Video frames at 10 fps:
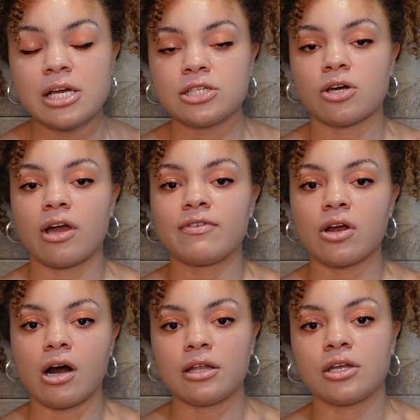so if
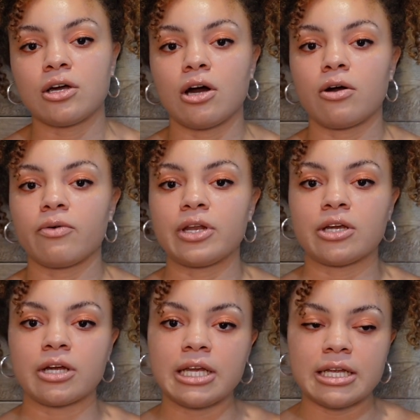you're on the go and
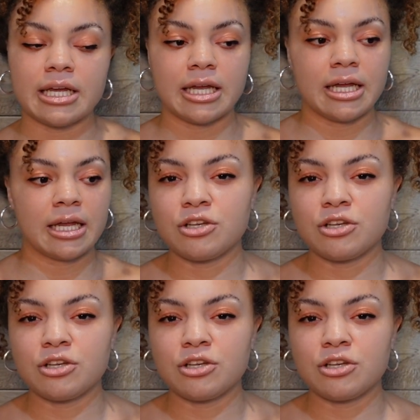you're eating,